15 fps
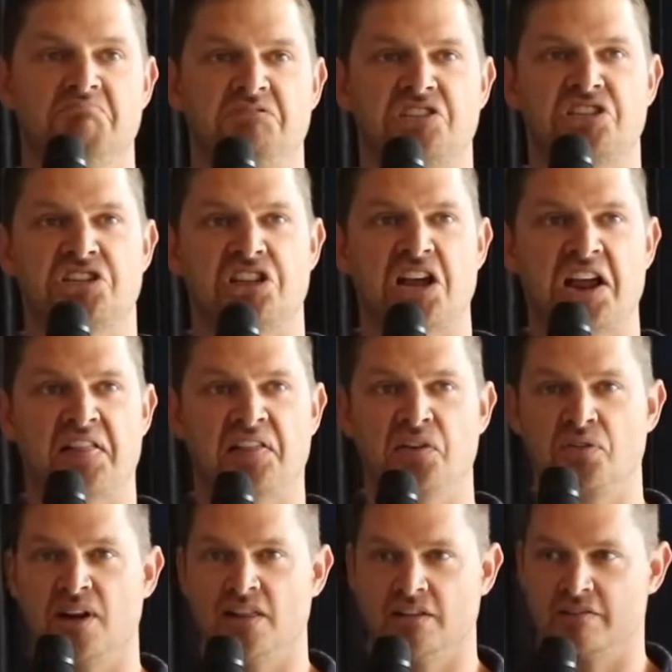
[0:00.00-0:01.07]
Slightly
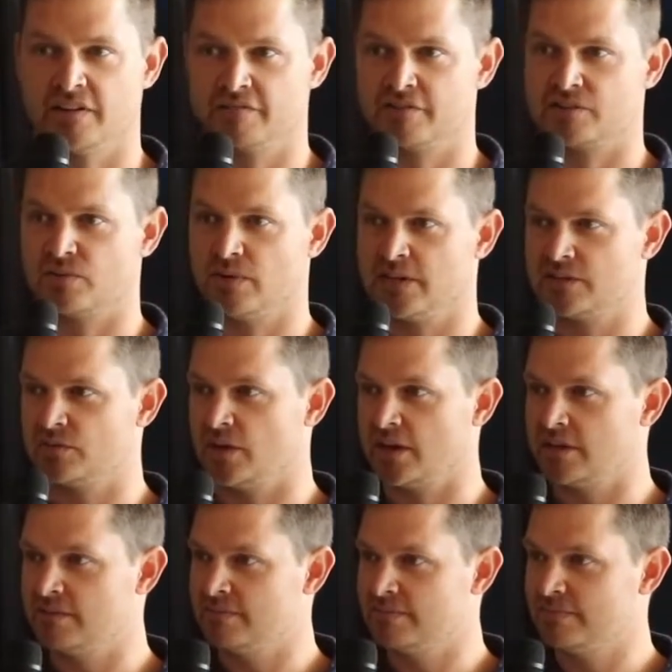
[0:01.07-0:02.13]
relevant for
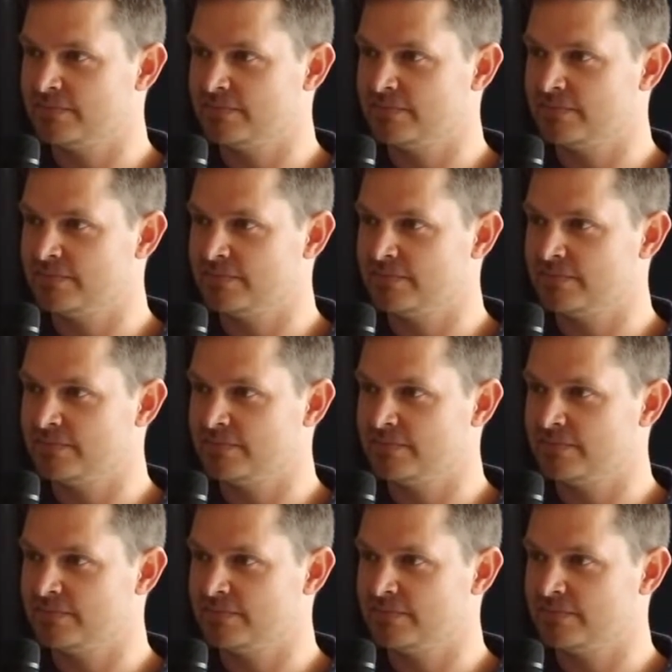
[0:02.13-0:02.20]
2020.